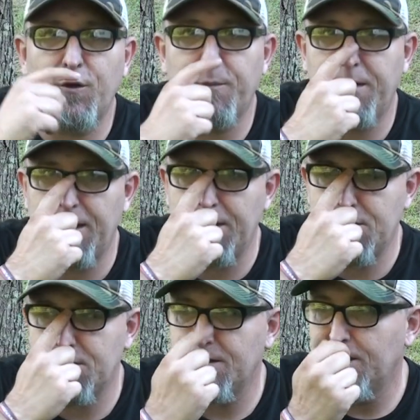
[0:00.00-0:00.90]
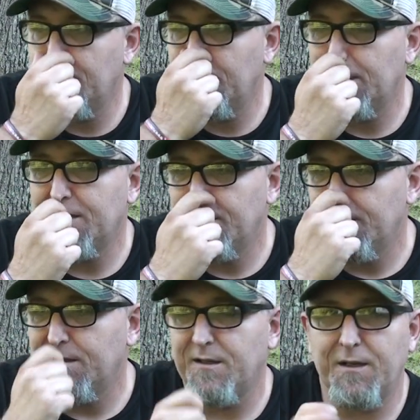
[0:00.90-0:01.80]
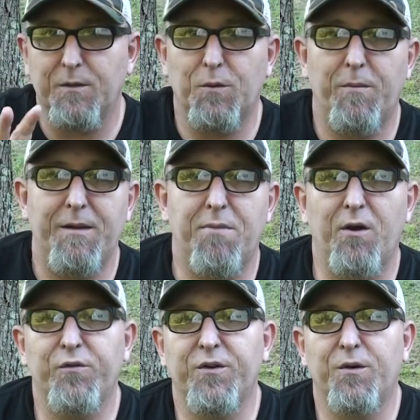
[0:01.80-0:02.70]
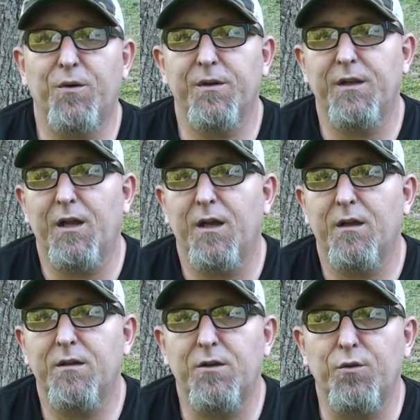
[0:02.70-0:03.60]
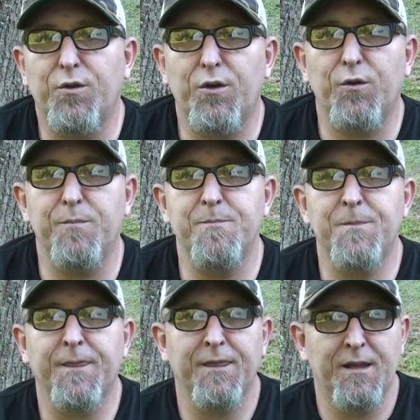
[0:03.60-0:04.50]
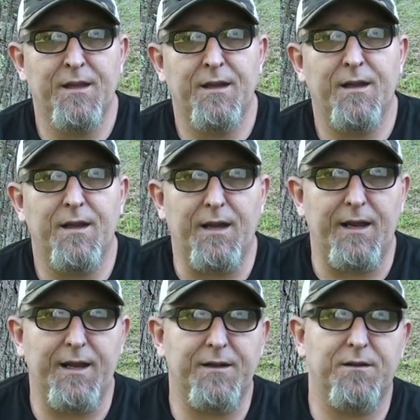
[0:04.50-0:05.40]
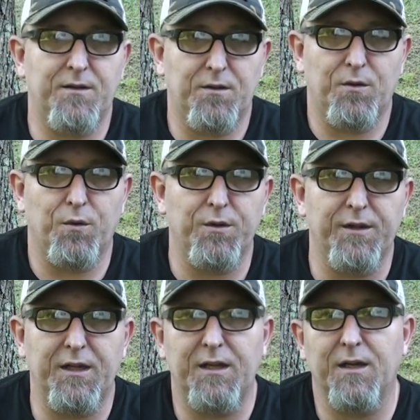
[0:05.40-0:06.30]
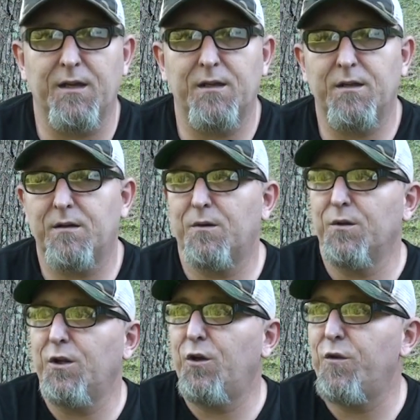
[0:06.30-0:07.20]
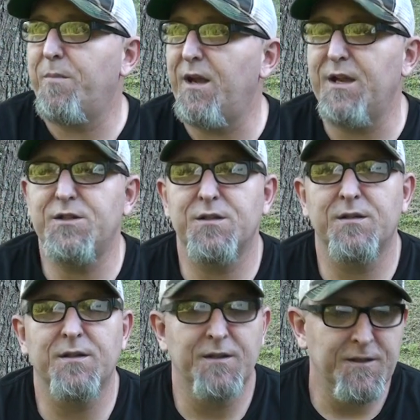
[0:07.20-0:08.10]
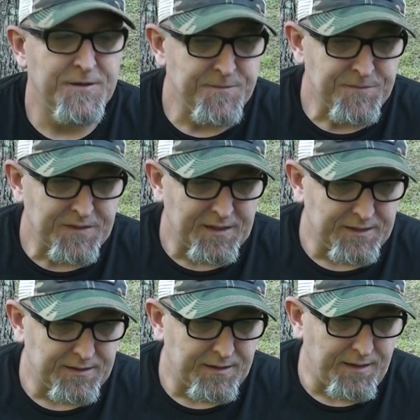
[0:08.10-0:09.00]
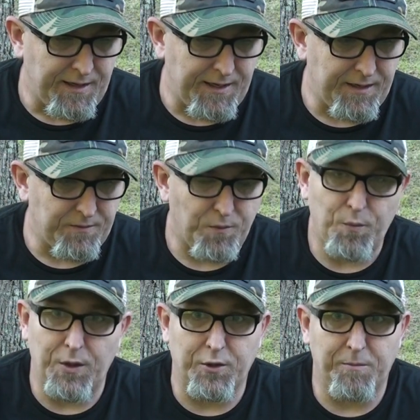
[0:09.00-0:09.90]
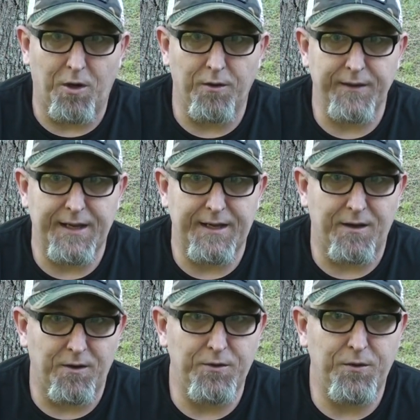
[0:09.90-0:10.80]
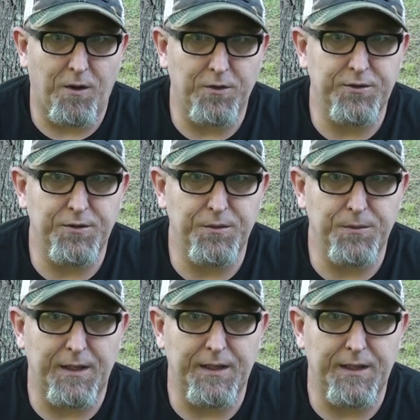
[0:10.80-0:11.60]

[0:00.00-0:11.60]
page. It will be posted on YouTube and on the youth page. And welcome all you all to